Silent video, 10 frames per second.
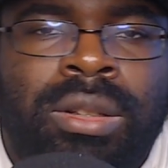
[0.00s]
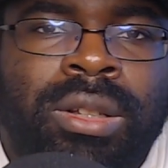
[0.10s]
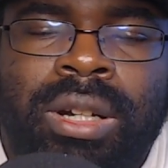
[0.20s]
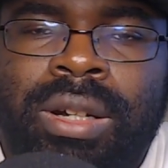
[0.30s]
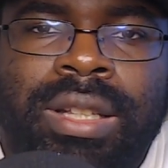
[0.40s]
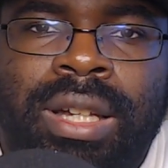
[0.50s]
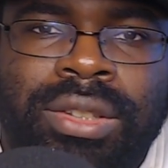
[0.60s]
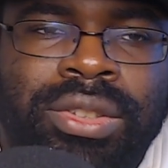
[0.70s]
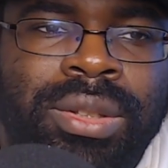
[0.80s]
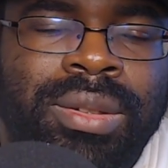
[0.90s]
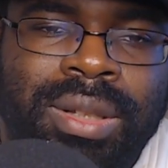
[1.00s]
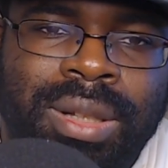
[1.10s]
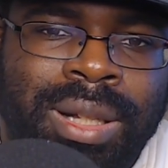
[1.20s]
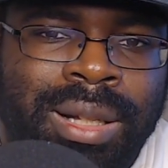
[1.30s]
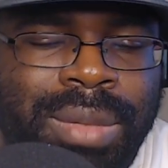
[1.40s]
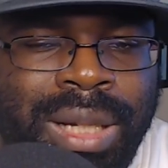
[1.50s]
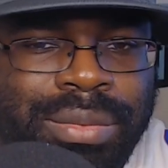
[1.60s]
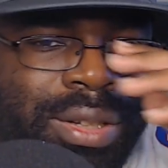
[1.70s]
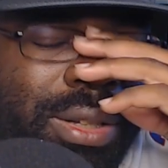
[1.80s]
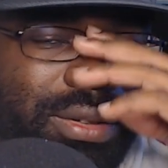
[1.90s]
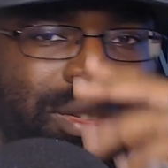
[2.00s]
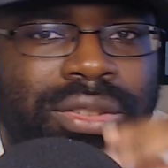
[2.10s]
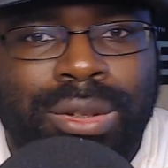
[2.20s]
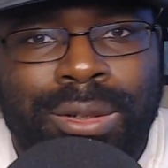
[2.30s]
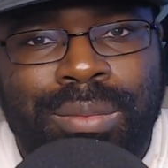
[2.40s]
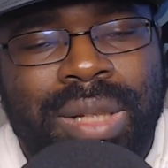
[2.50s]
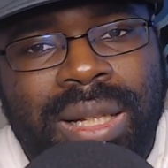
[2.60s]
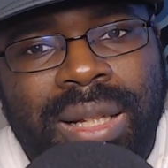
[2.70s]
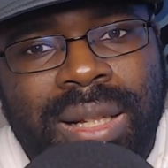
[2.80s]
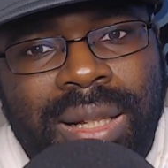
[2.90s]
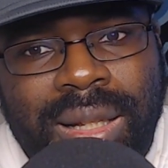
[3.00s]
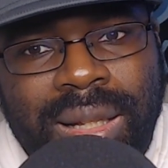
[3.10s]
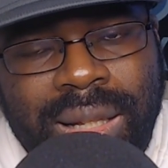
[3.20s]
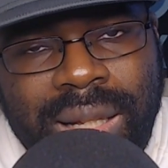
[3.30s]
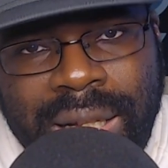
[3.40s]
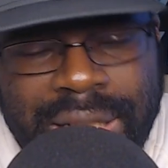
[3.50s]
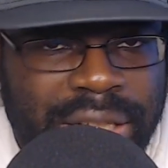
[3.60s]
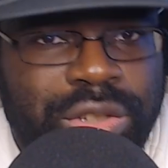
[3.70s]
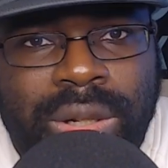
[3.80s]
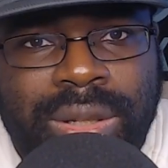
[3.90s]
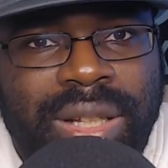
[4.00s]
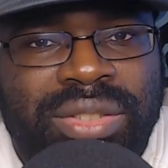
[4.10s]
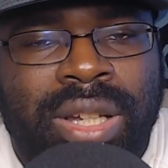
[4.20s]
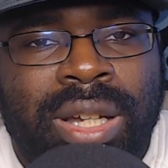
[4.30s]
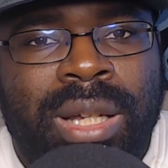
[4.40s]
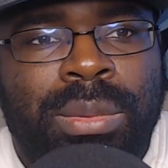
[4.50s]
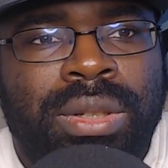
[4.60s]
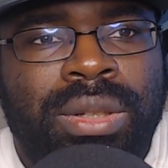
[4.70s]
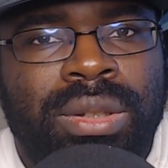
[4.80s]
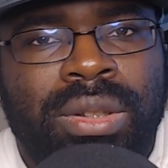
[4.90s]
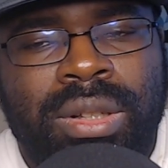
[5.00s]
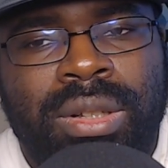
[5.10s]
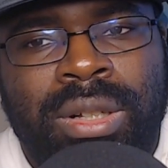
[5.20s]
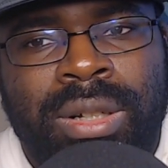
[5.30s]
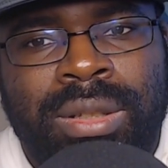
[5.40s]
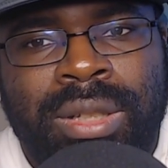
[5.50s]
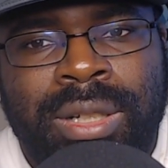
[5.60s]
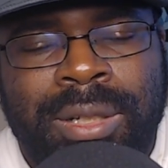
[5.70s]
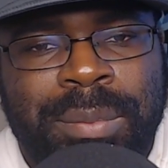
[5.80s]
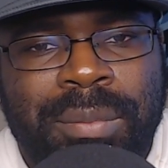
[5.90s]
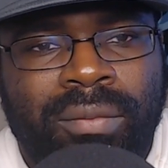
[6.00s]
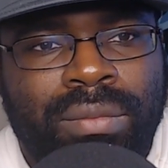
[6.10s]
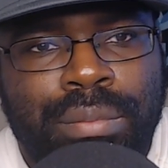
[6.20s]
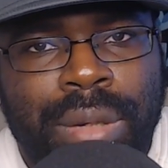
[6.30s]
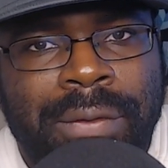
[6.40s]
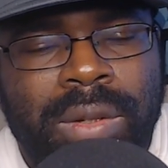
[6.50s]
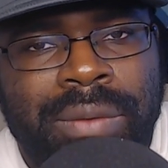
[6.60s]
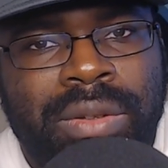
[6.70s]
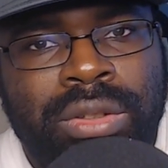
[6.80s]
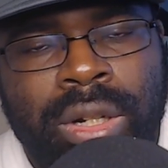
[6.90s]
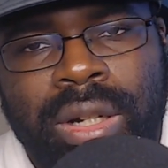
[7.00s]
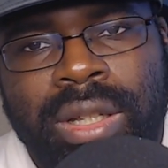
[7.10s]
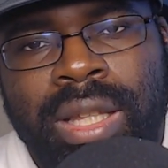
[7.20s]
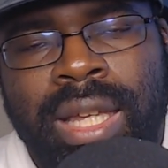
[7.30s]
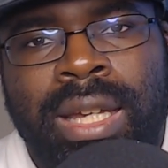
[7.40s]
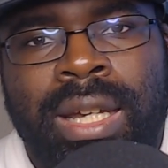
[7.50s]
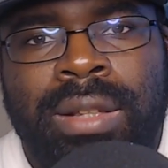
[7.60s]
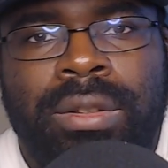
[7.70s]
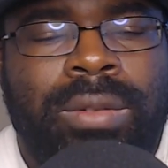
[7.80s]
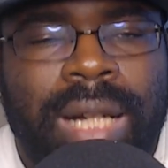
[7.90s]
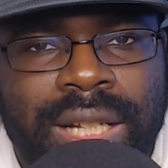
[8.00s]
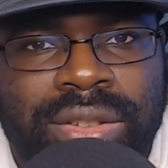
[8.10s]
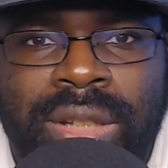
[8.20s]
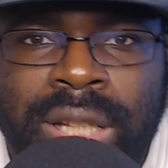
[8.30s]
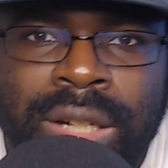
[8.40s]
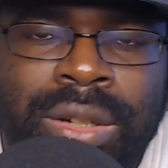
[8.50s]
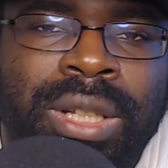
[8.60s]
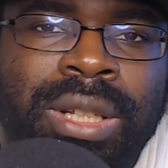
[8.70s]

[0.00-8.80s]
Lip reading: All right, guys. I'm done. So I'll catch you all next time on Buffalo After Dark and the Kraken's Lair.